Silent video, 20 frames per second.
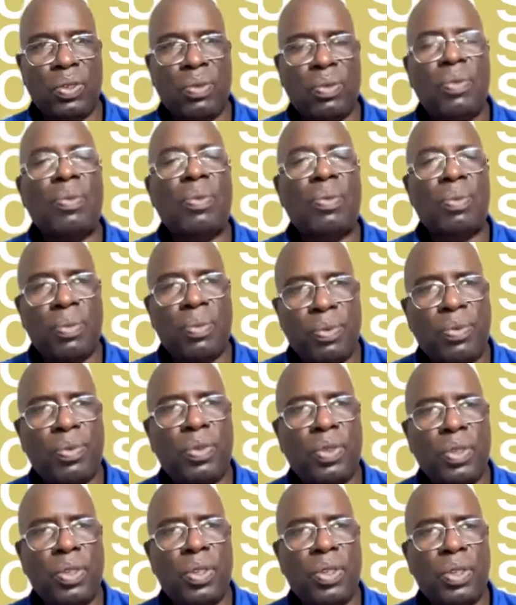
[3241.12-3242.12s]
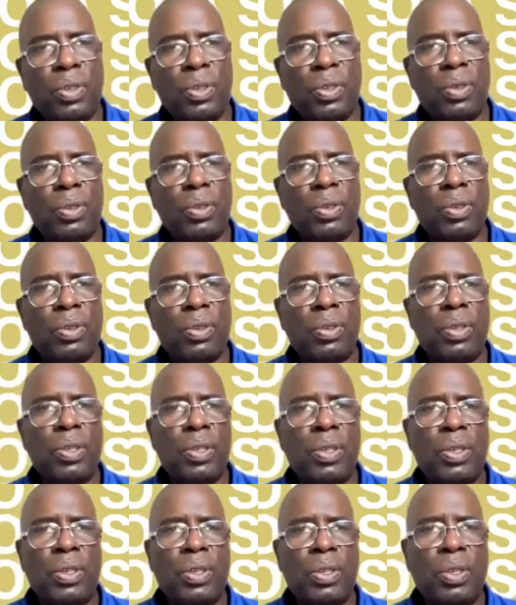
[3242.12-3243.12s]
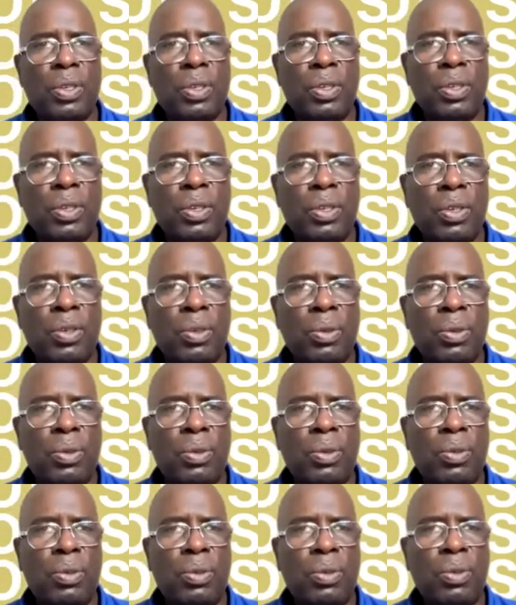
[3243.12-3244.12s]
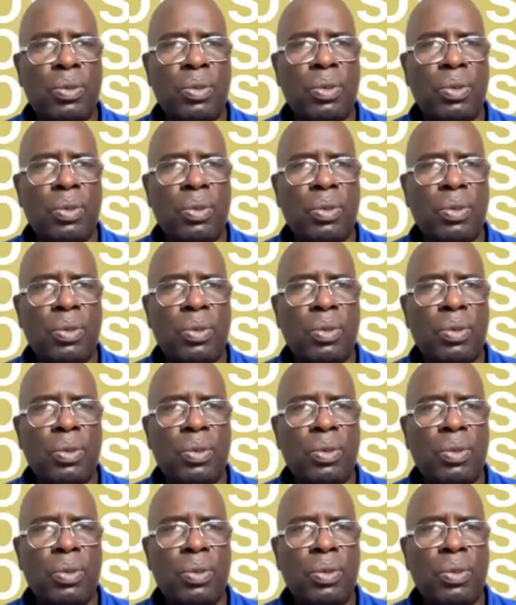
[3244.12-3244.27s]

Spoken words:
and compare to the others, there is something missing in